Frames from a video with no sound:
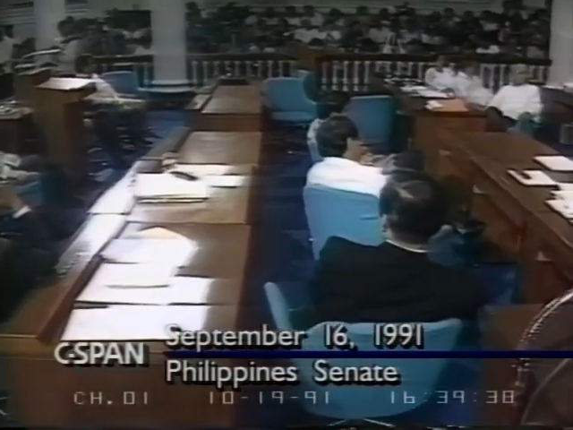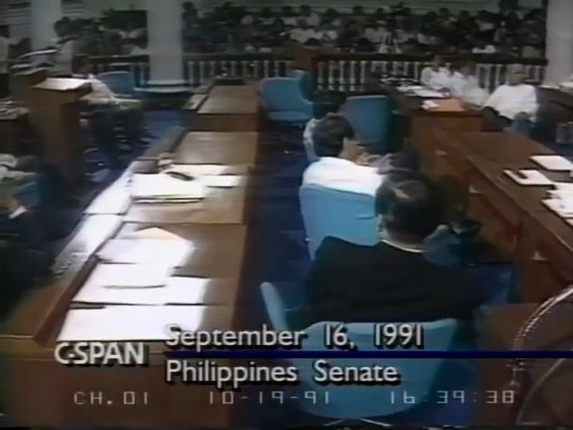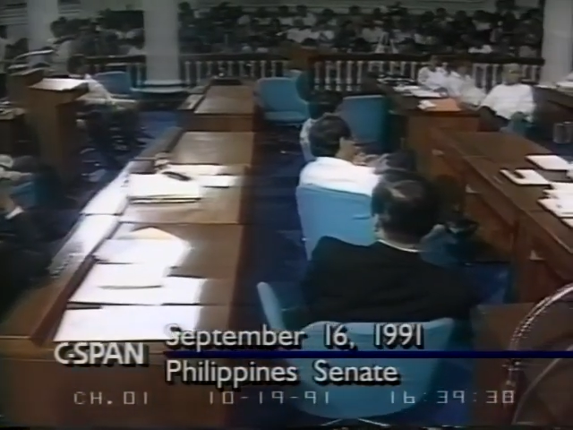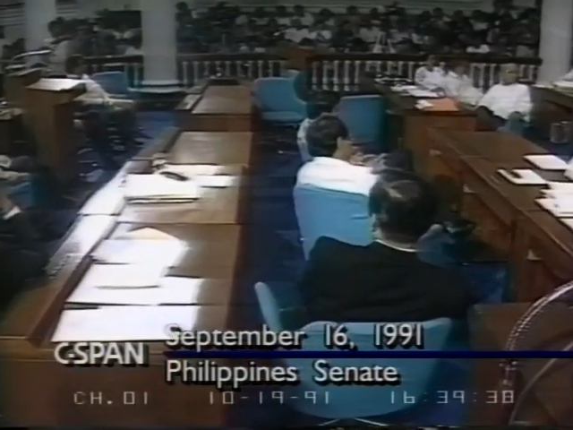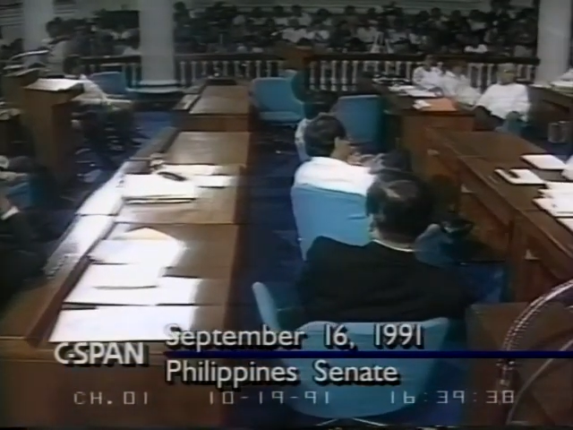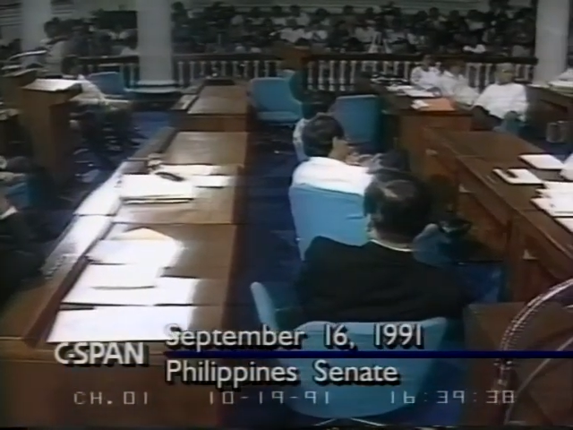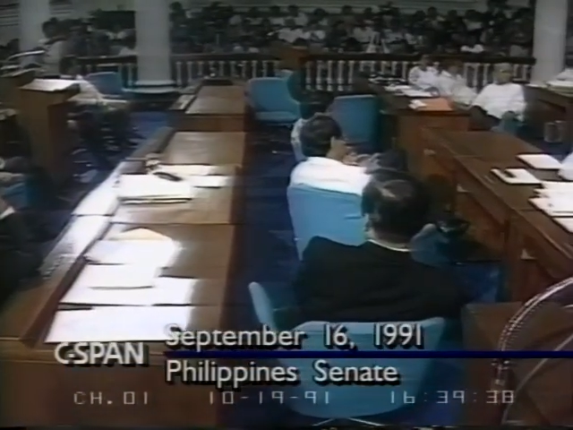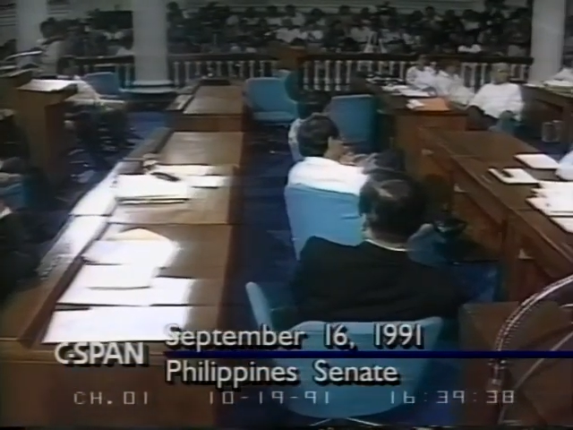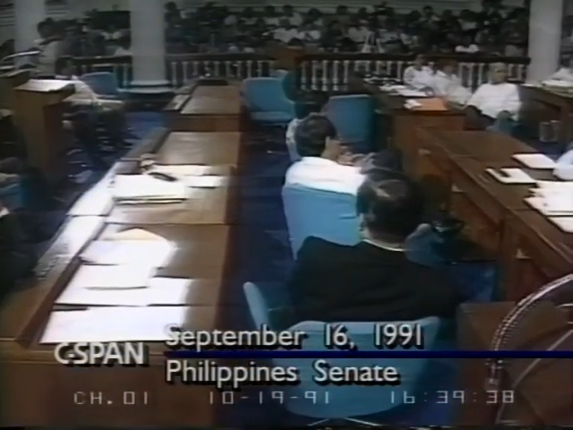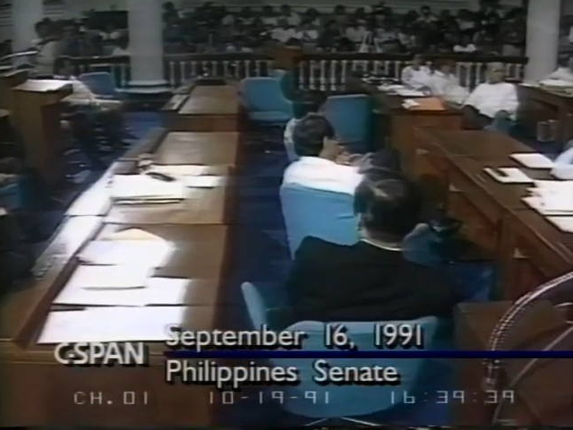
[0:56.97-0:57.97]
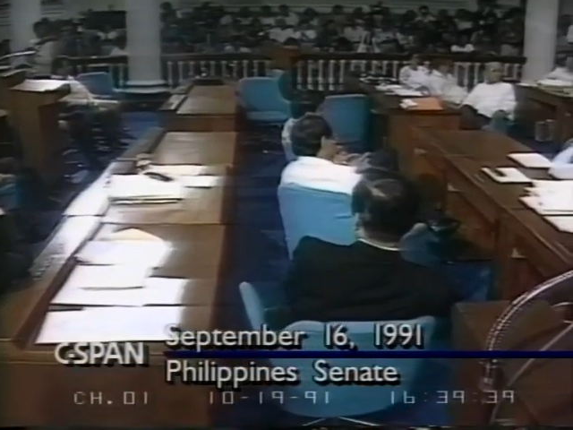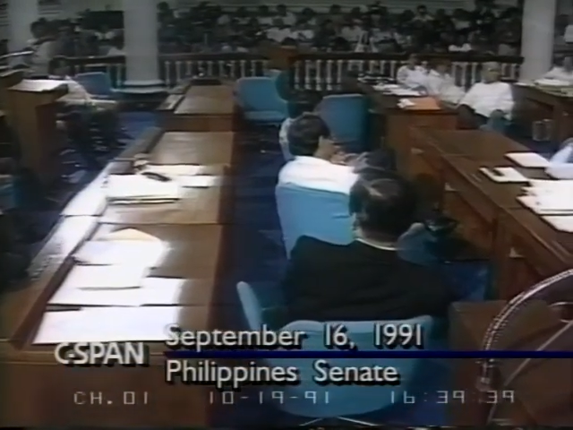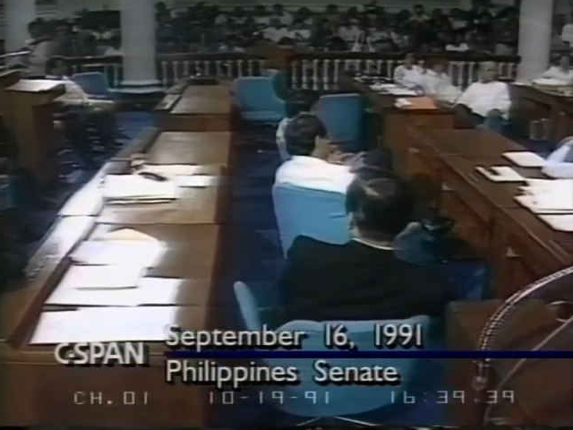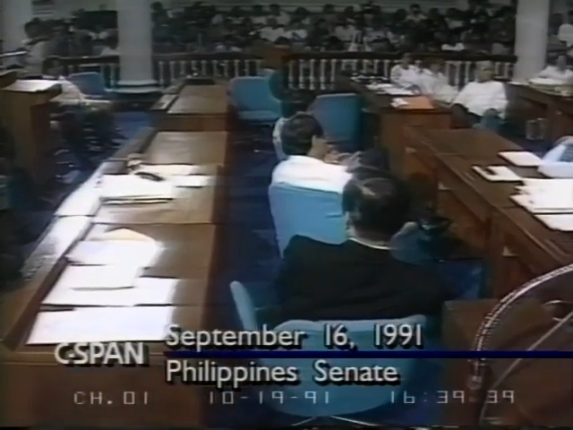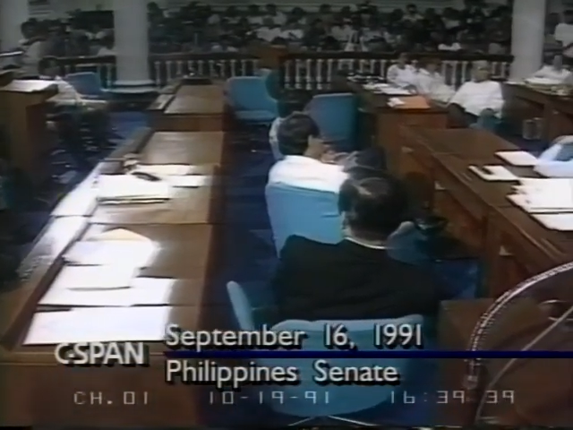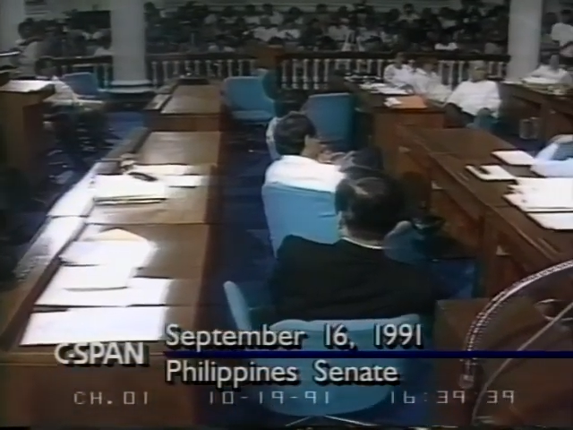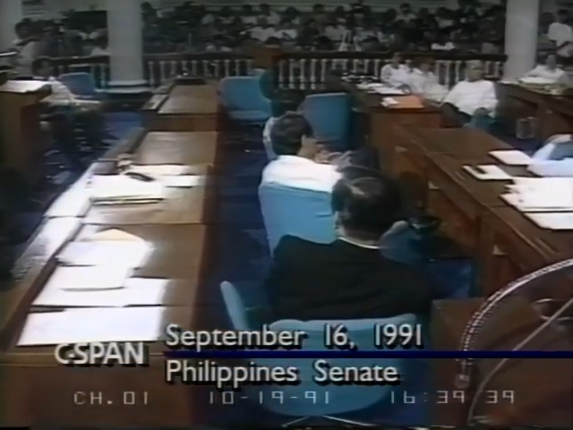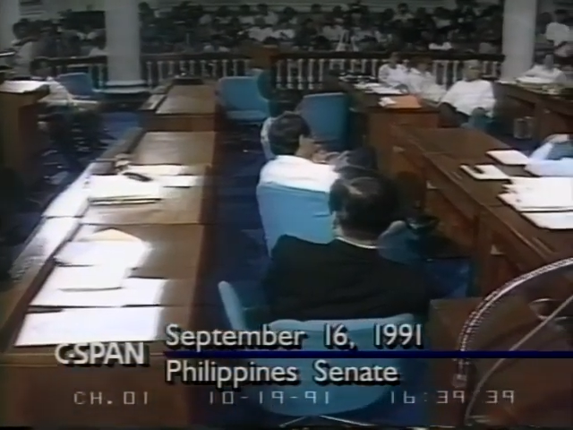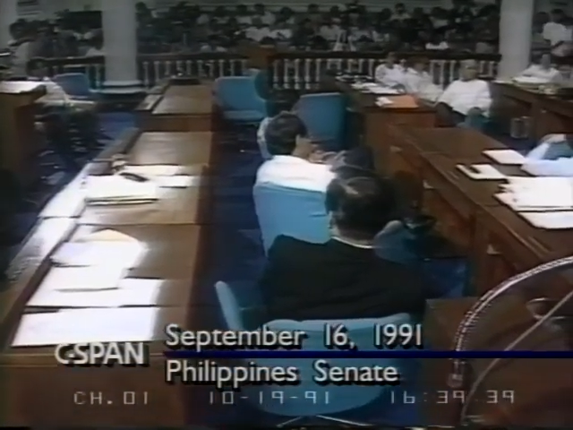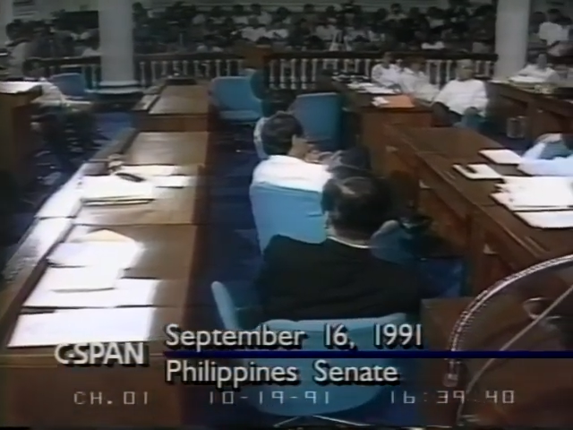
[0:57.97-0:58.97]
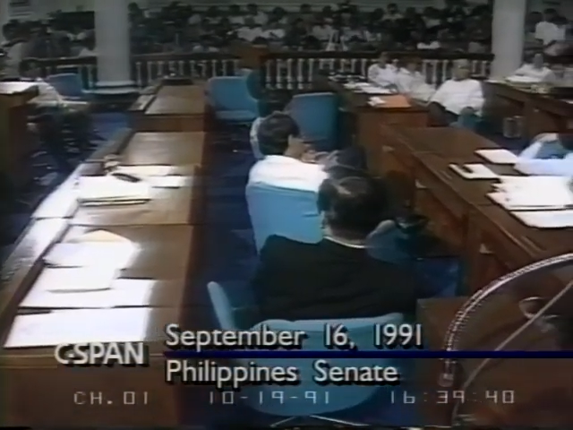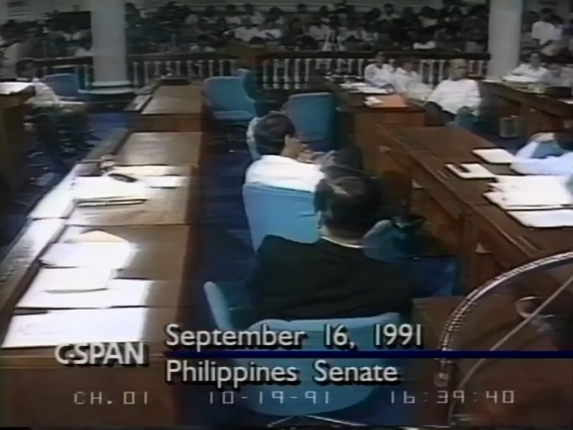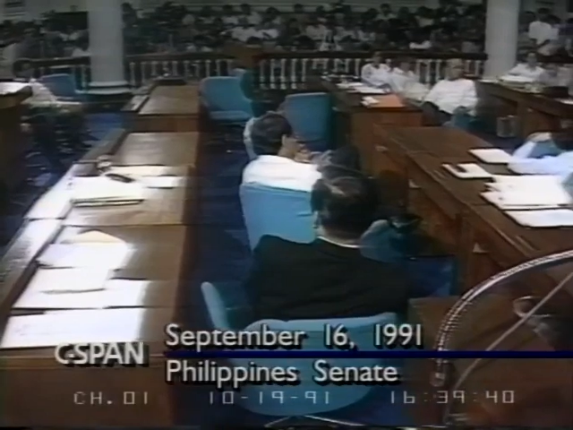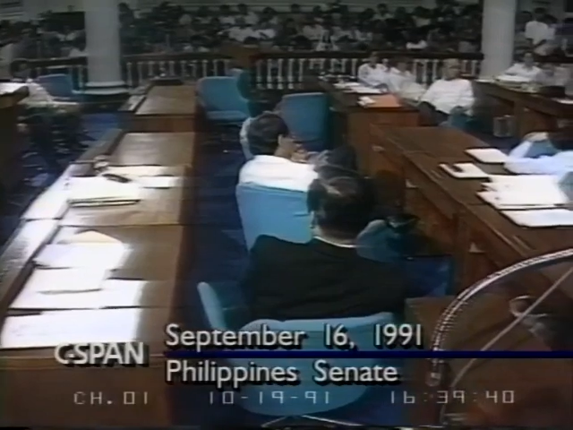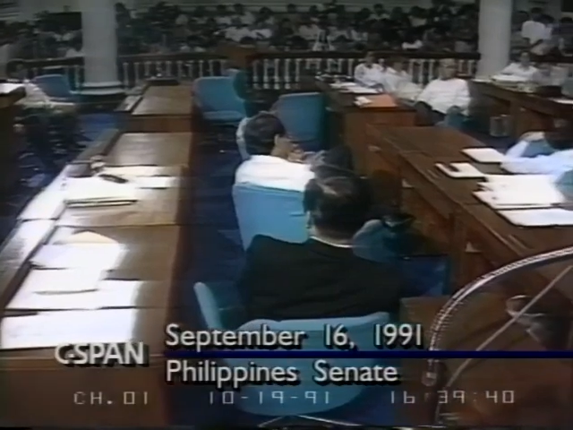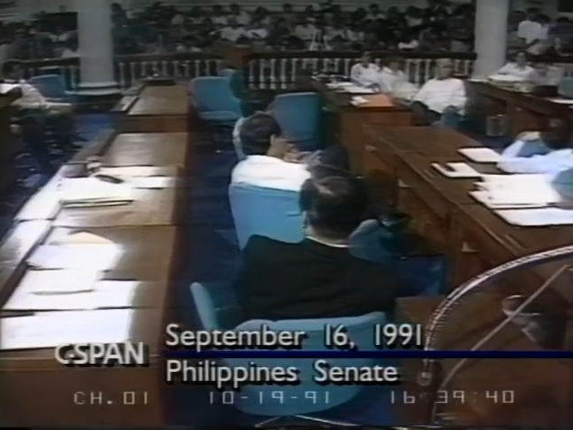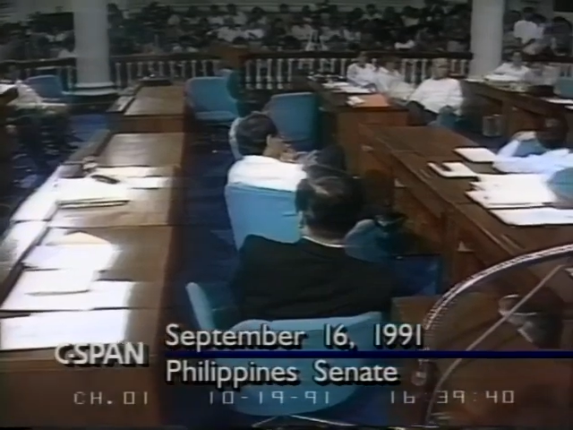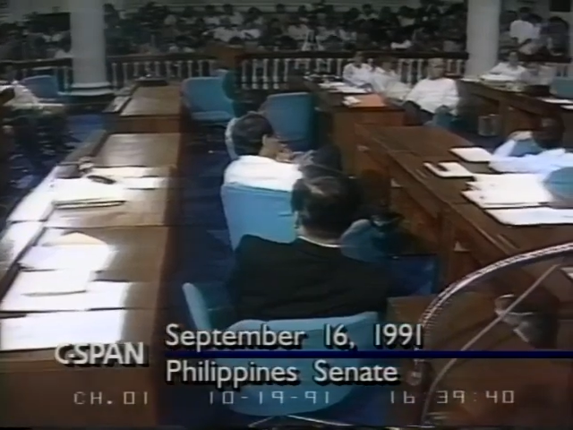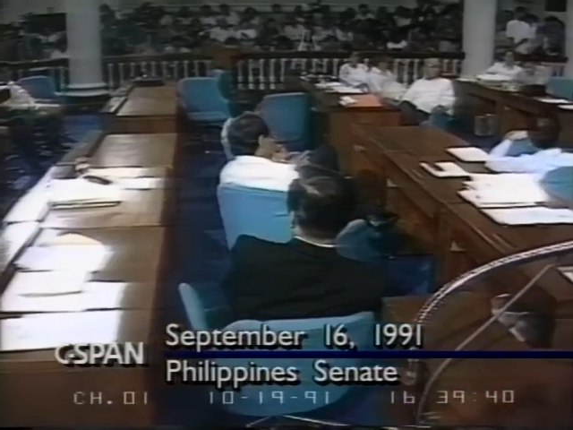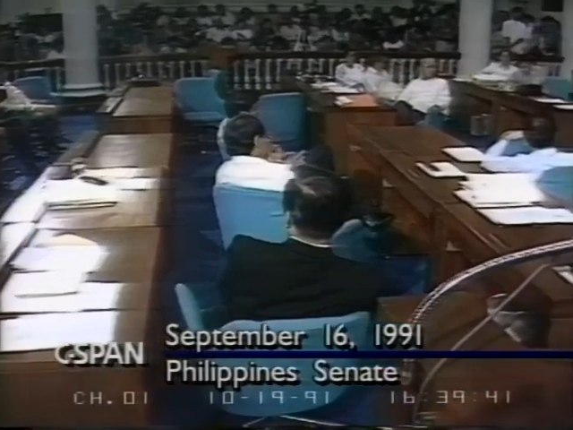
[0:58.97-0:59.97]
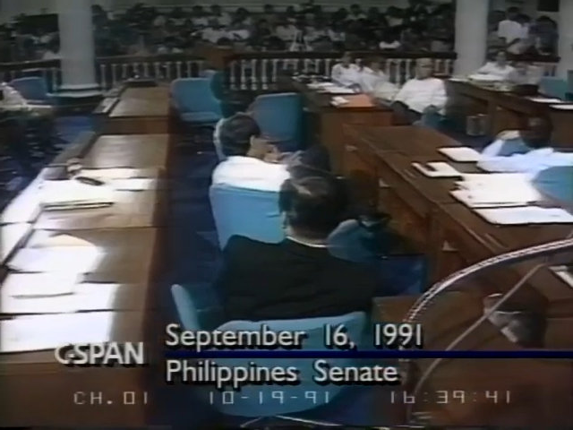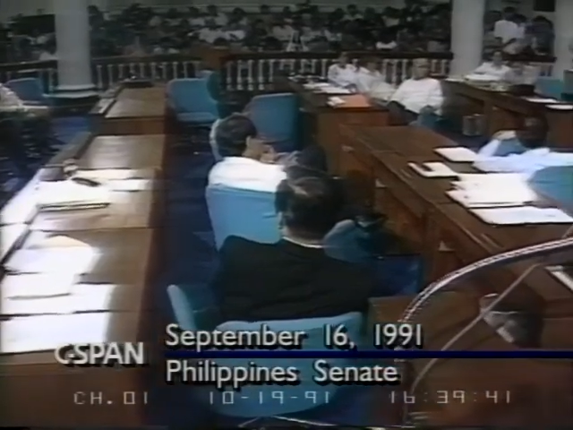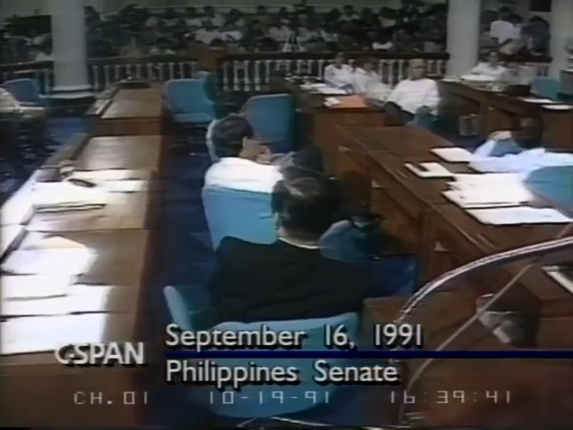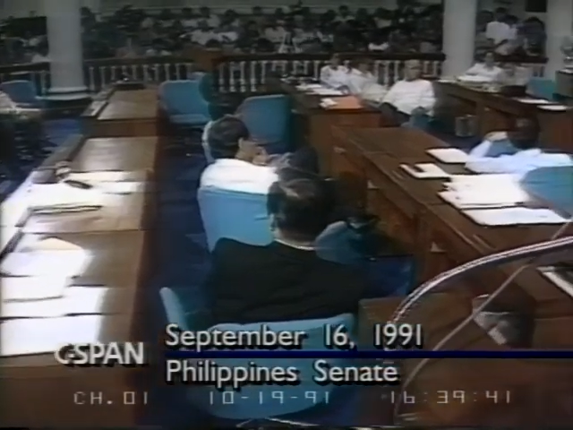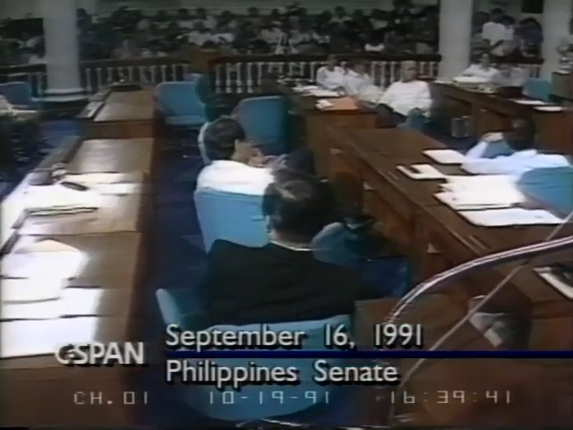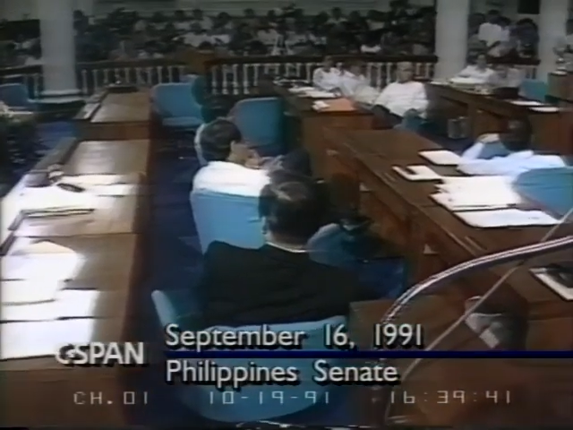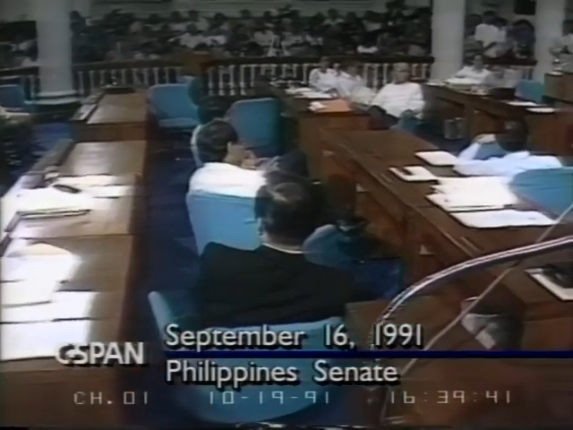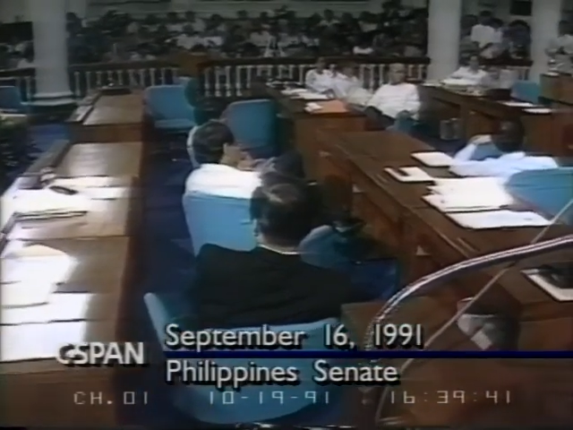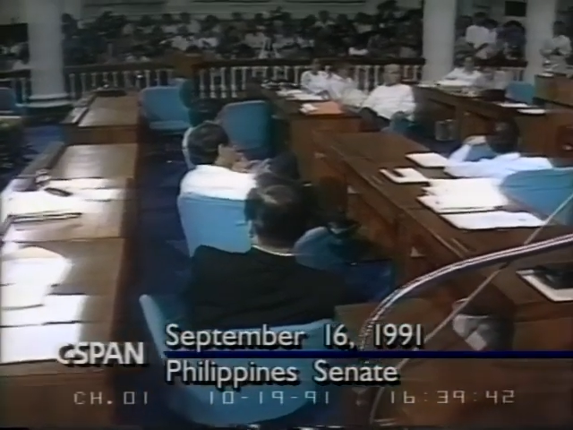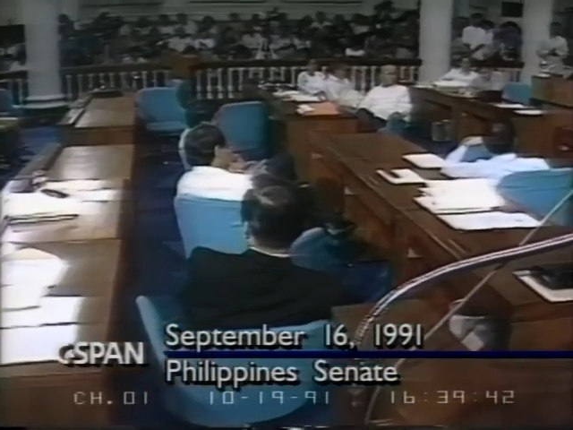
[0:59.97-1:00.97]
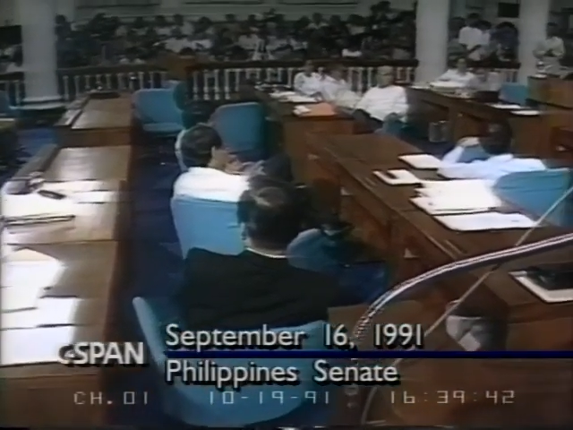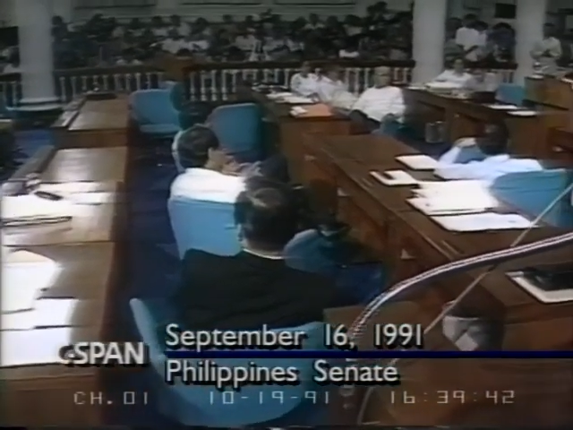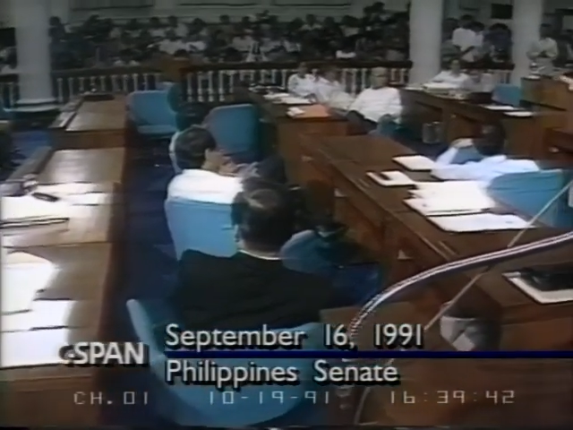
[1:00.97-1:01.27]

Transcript: [unreadable: no face in view]